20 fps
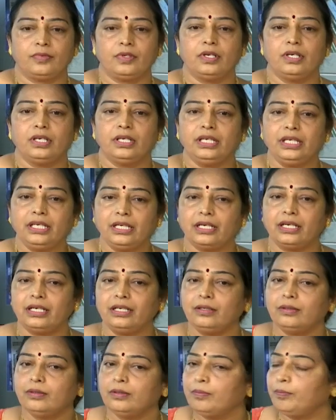Here
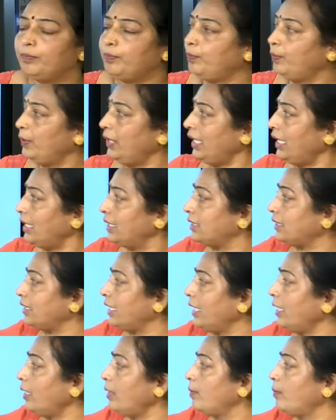P is
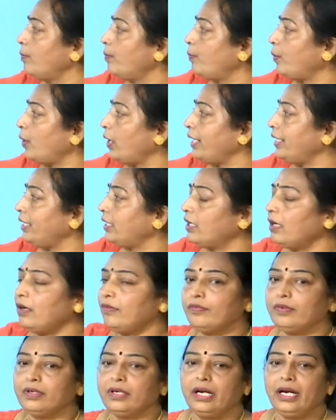a point
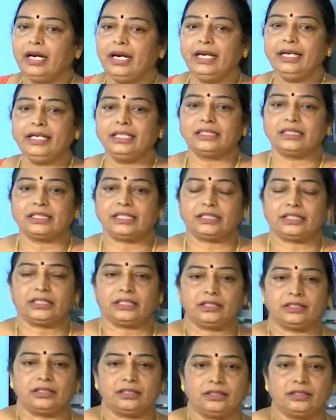of intersection.